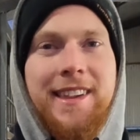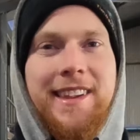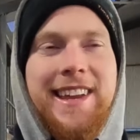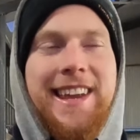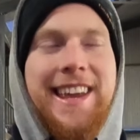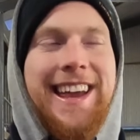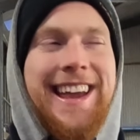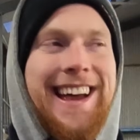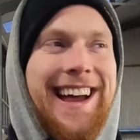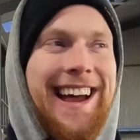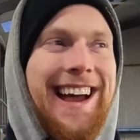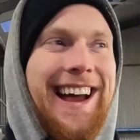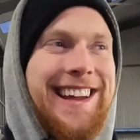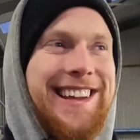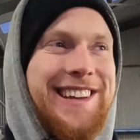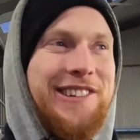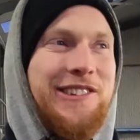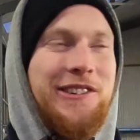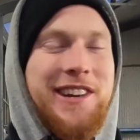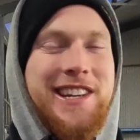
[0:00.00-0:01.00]

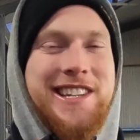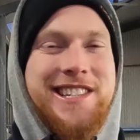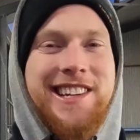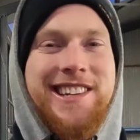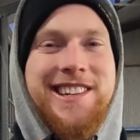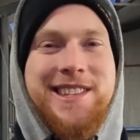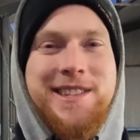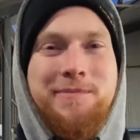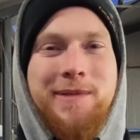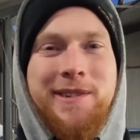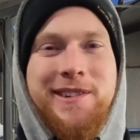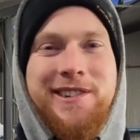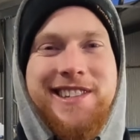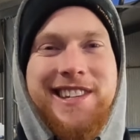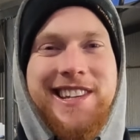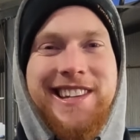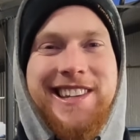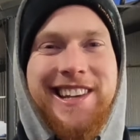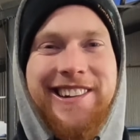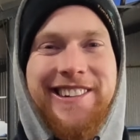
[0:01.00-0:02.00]
yeah, you go into
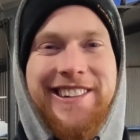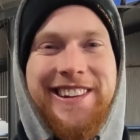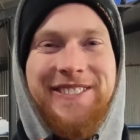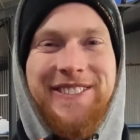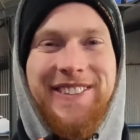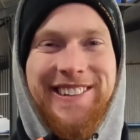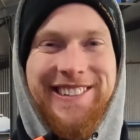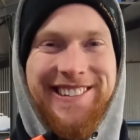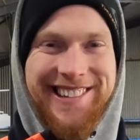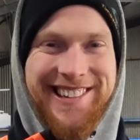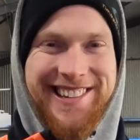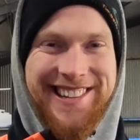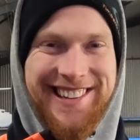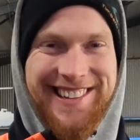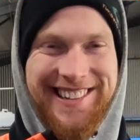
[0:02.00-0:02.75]
conspiracy theory mode.